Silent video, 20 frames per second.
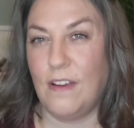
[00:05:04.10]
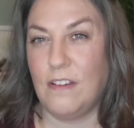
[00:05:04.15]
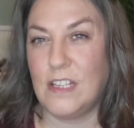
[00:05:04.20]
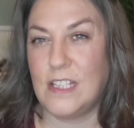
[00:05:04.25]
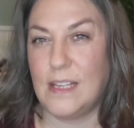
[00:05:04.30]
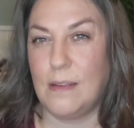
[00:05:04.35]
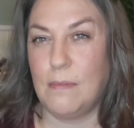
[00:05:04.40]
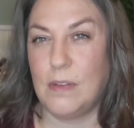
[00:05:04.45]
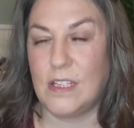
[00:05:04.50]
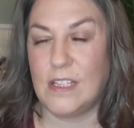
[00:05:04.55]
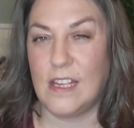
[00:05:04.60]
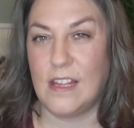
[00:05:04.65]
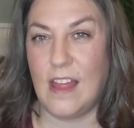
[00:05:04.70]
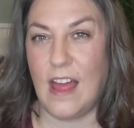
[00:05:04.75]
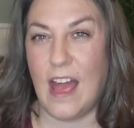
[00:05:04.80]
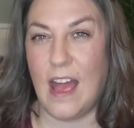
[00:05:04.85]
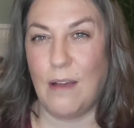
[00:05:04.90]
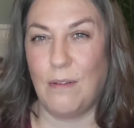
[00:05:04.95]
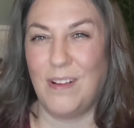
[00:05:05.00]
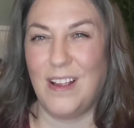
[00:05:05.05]
very similar to
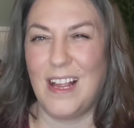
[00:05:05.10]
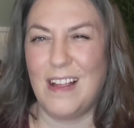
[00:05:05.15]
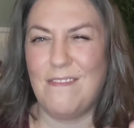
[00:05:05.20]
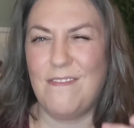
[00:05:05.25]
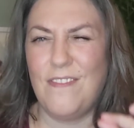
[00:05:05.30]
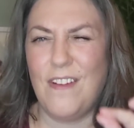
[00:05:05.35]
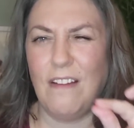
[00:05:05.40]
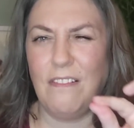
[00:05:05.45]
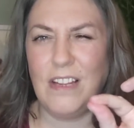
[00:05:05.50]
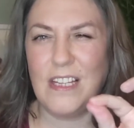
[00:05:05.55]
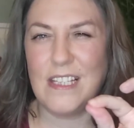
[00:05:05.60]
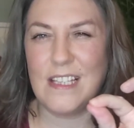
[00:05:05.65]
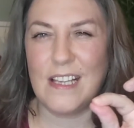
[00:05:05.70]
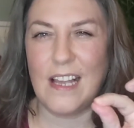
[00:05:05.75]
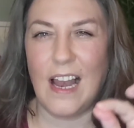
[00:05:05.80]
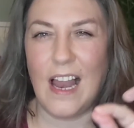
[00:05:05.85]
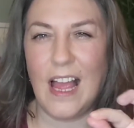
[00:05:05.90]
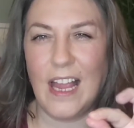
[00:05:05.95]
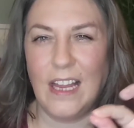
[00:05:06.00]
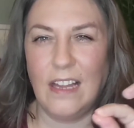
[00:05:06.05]
that. A very
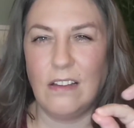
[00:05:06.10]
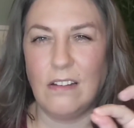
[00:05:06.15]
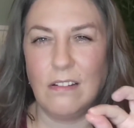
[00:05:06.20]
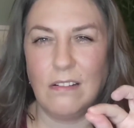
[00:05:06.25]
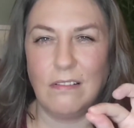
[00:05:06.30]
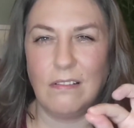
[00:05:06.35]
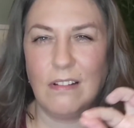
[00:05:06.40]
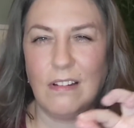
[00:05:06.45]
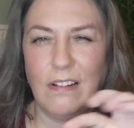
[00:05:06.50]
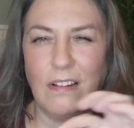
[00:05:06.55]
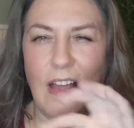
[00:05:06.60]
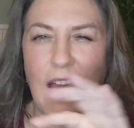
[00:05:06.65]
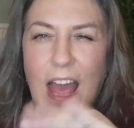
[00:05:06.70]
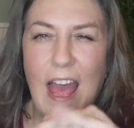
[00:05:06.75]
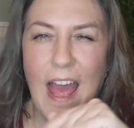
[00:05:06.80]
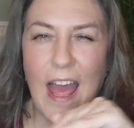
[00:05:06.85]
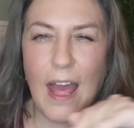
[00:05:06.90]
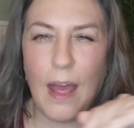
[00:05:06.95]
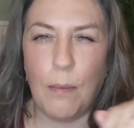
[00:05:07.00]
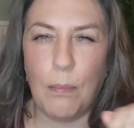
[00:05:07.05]
slight
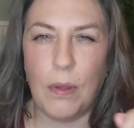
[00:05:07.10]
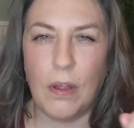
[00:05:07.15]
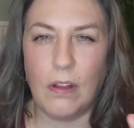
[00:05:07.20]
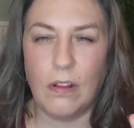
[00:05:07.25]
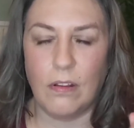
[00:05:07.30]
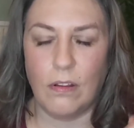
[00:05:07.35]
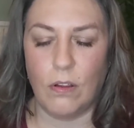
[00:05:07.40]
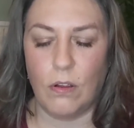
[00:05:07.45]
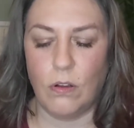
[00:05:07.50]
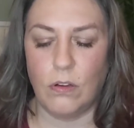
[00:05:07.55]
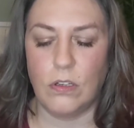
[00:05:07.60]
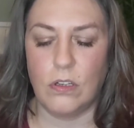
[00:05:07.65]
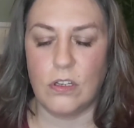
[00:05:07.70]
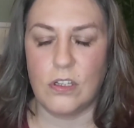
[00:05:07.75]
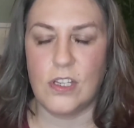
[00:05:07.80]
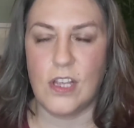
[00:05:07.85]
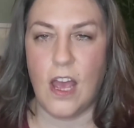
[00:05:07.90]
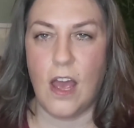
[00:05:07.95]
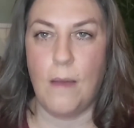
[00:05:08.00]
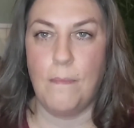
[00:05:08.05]
herbal
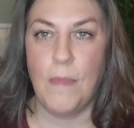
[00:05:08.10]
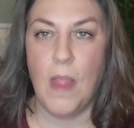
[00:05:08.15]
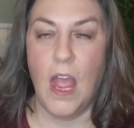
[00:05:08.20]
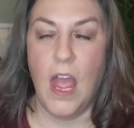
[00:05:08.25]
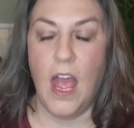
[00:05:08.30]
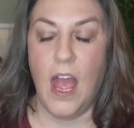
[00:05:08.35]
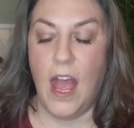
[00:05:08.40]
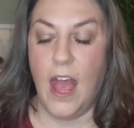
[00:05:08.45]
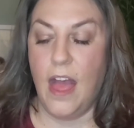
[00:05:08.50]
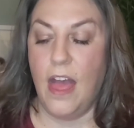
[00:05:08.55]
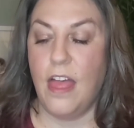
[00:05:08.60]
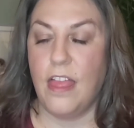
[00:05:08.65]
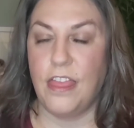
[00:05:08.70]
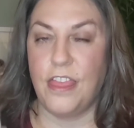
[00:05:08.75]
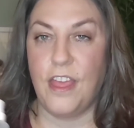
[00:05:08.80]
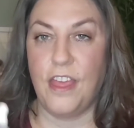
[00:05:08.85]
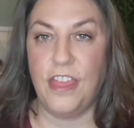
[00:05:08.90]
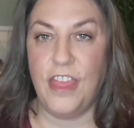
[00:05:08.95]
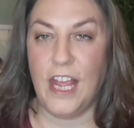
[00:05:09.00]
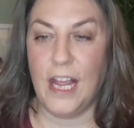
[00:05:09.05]
undertone.
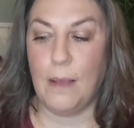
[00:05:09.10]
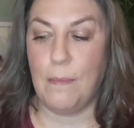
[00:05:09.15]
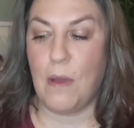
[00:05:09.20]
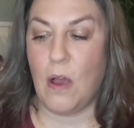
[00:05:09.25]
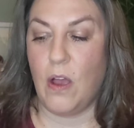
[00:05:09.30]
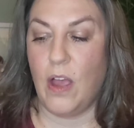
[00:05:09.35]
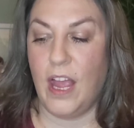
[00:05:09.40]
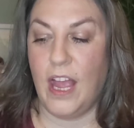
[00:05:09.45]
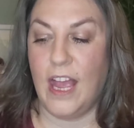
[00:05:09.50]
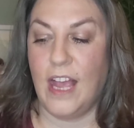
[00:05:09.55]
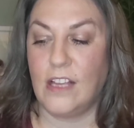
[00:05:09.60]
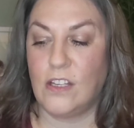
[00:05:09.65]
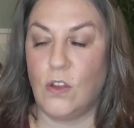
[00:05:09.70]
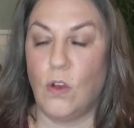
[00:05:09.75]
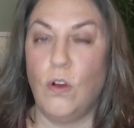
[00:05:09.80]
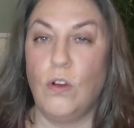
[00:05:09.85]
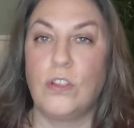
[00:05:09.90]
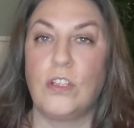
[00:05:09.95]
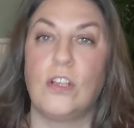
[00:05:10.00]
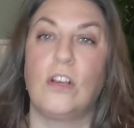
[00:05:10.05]
The thing about it is
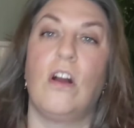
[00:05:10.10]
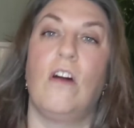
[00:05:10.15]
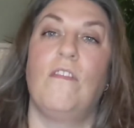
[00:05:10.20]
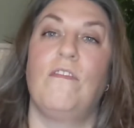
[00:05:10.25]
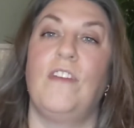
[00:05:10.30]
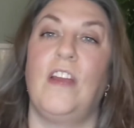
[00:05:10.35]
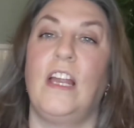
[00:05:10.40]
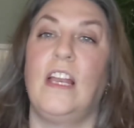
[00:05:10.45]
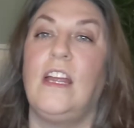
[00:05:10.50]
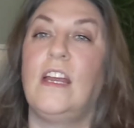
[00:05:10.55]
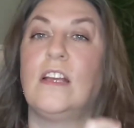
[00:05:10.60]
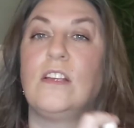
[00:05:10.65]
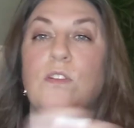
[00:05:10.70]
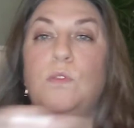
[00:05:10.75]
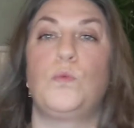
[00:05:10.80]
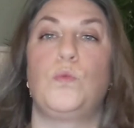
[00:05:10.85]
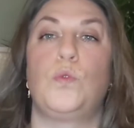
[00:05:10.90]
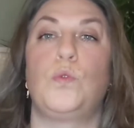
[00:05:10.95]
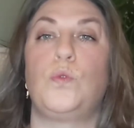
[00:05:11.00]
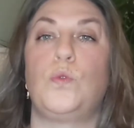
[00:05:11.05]
utter
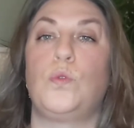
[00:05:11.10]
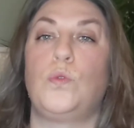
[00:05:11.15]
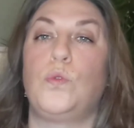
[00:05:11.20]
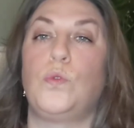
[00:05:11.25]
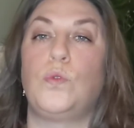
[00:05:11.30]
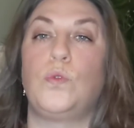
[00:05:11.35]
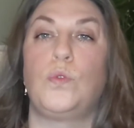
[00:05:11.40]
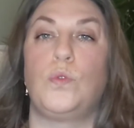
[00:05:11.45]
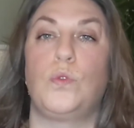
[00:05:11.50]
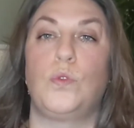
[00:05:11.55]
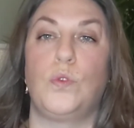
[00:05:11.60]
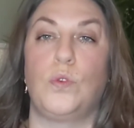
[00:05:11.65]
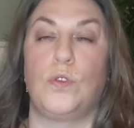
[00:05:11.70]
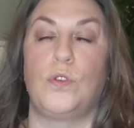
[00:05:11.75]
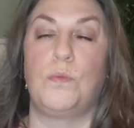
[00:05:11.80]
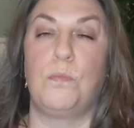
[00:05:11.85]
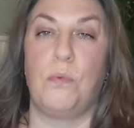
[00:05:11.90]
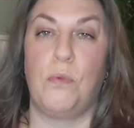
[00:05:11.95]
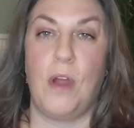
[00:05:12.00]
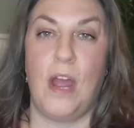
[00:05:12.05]
convenience.
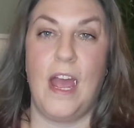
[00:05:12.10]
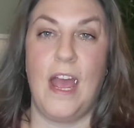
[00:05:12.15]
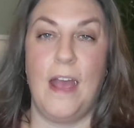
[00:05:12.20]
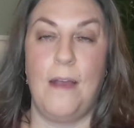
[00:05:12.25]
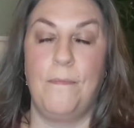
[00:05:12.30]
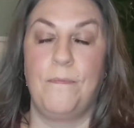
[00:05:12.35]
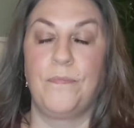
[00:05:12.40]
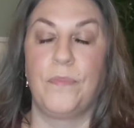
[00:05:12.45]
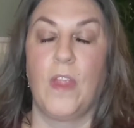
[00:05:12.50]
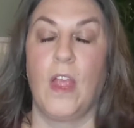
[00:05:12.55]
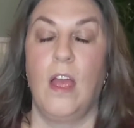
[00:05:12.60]
Spray,